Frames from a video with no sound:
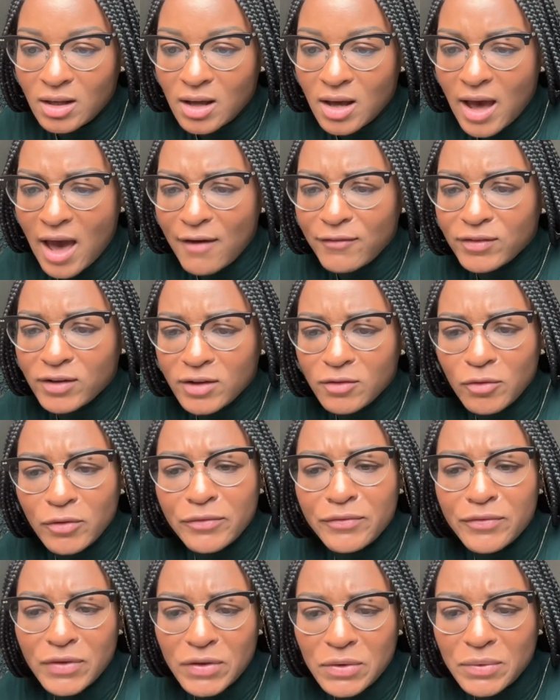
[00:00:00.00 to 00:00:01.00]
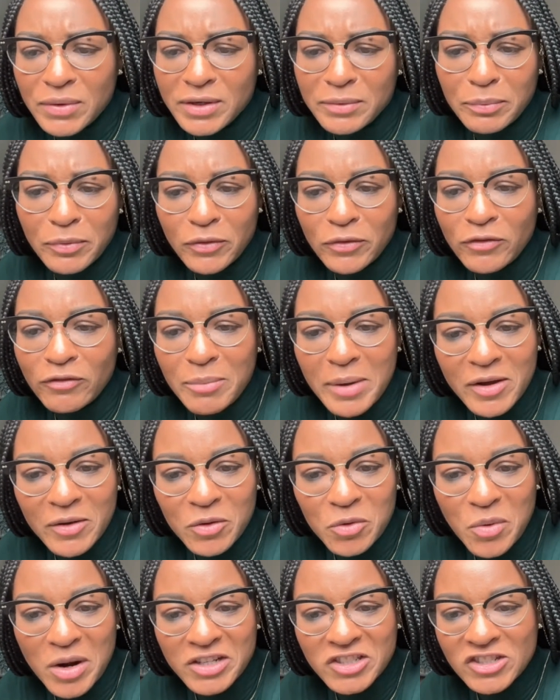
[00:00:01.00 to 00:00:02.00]
I have to review and approve my own
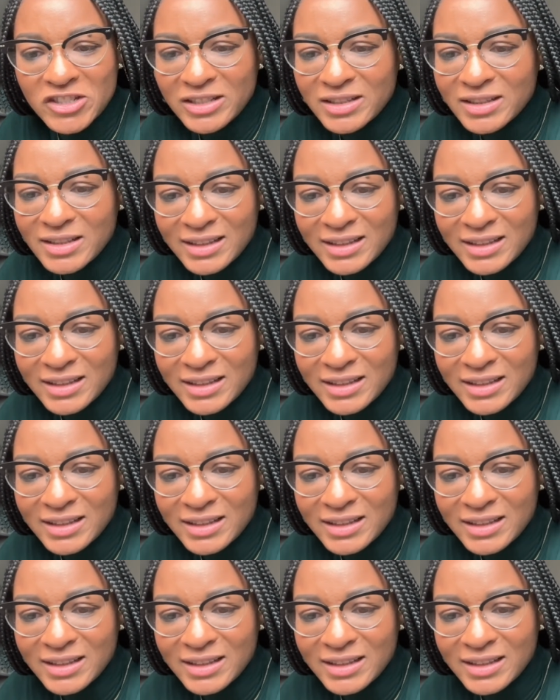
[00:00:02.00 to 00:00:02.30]
question.